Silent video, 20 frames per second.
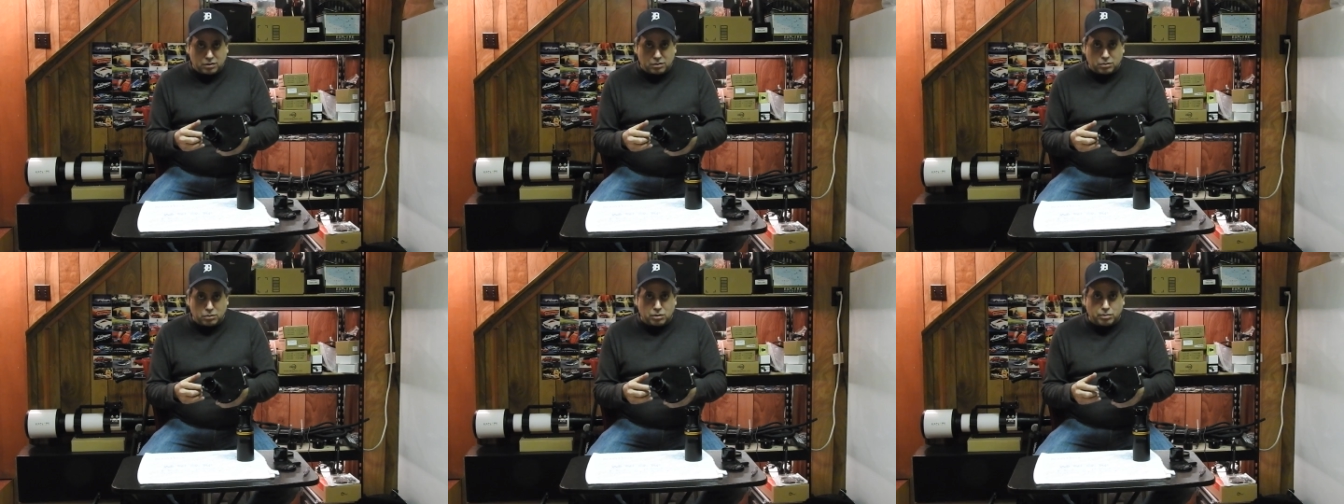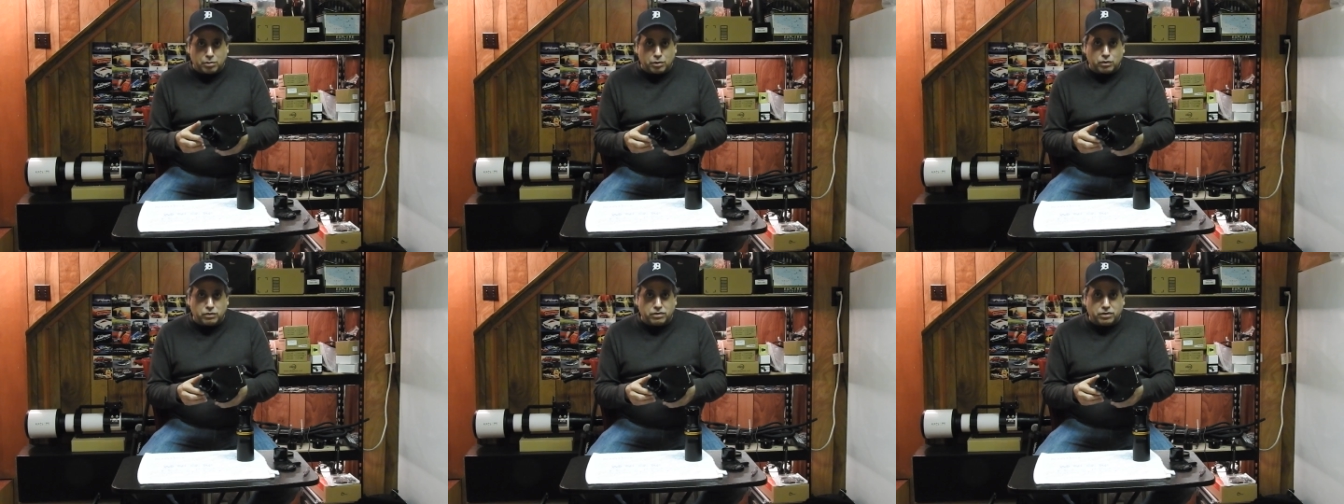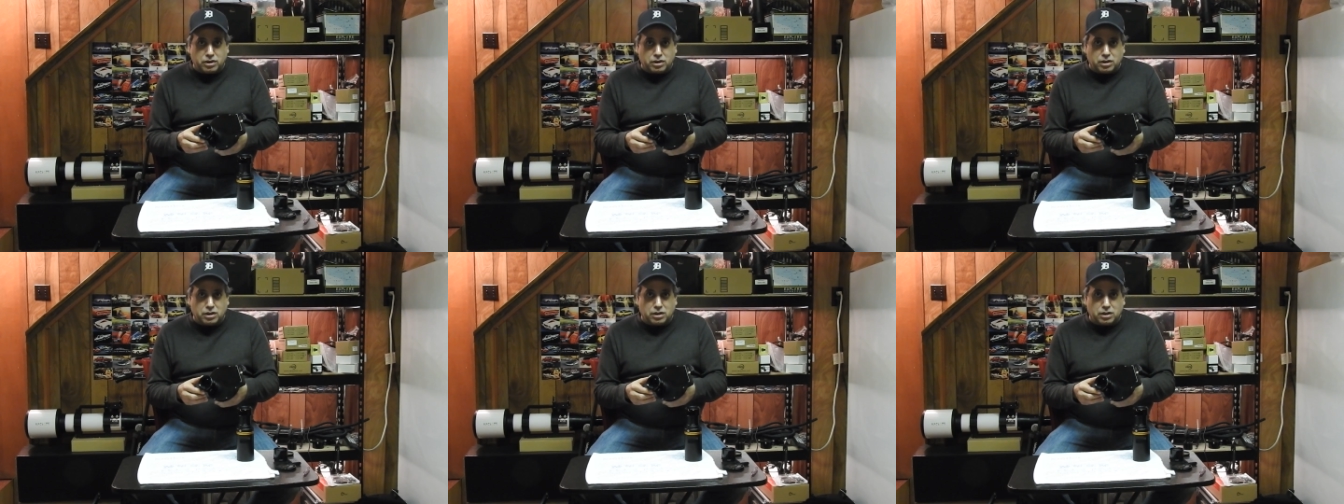remove
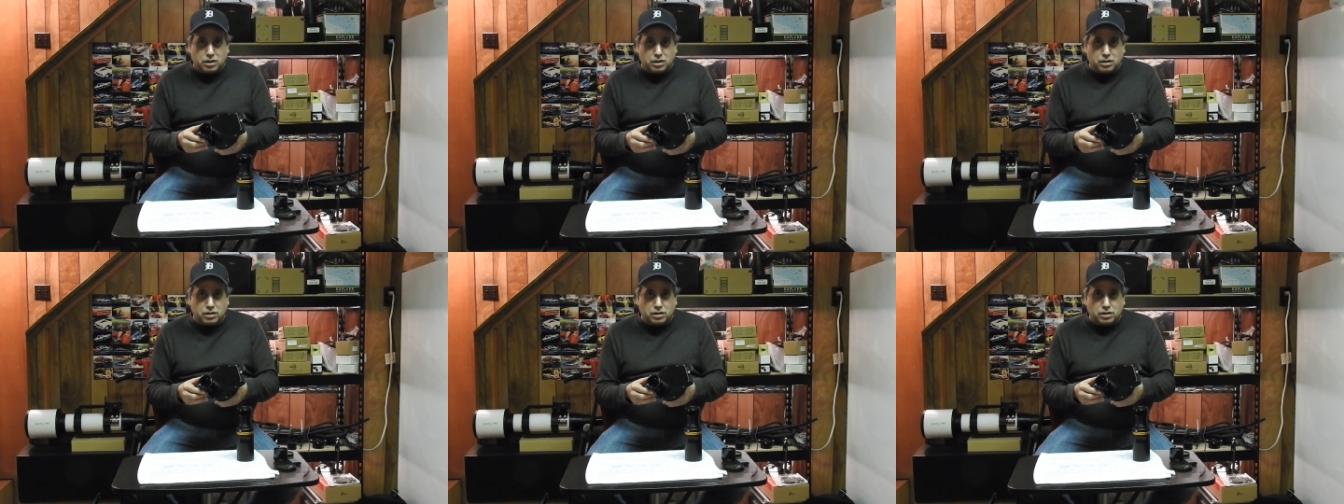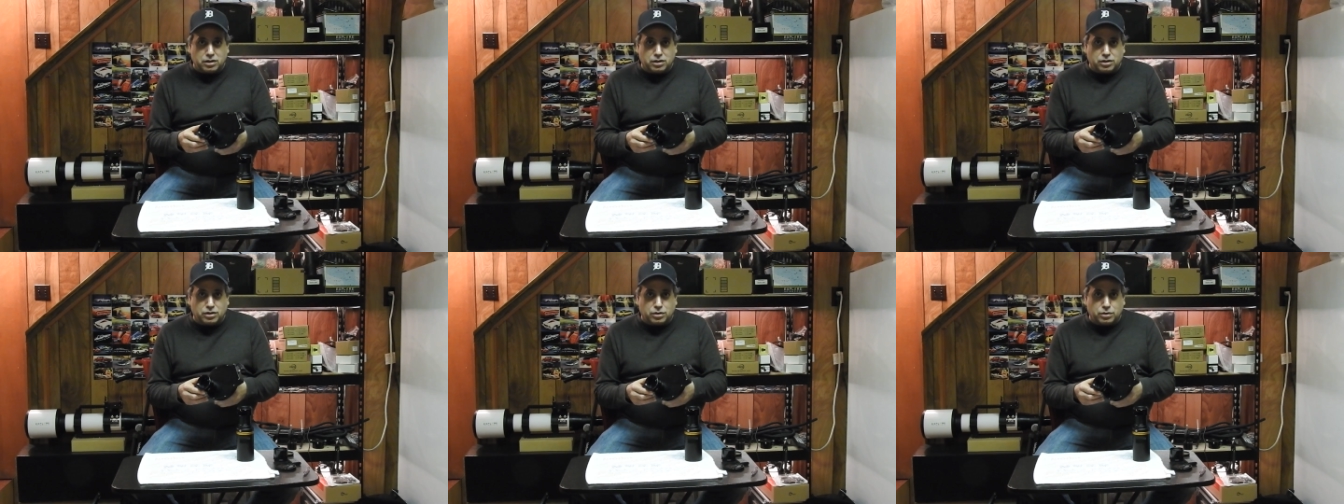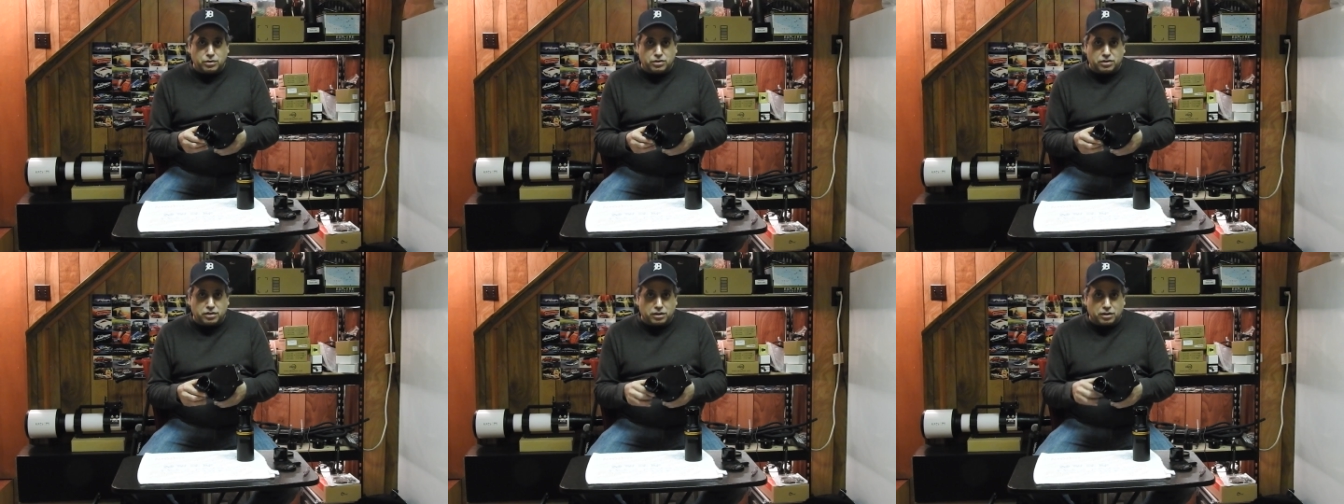the
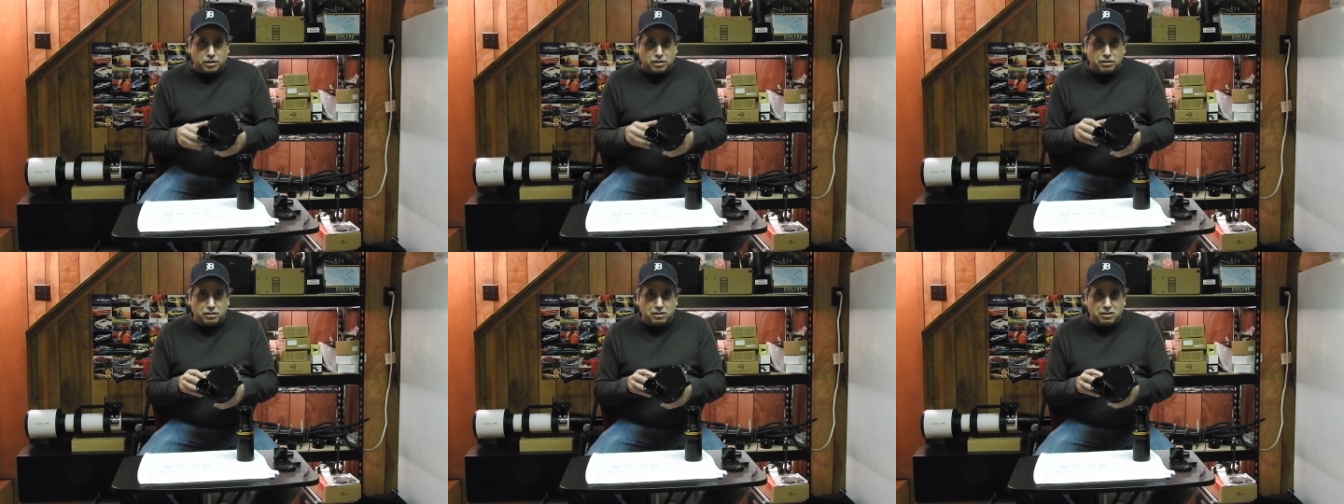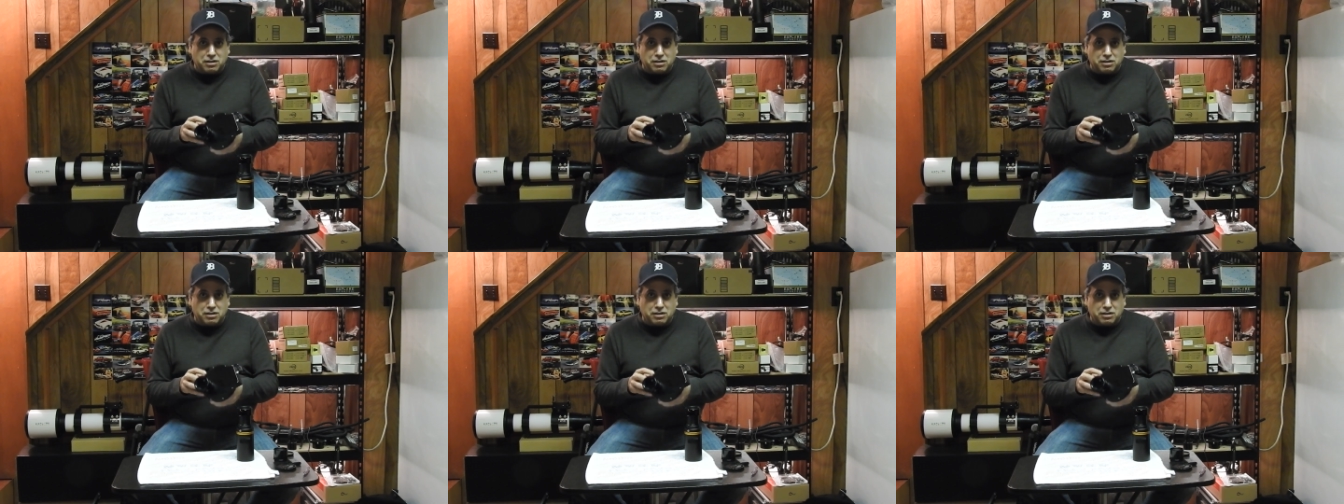deucer,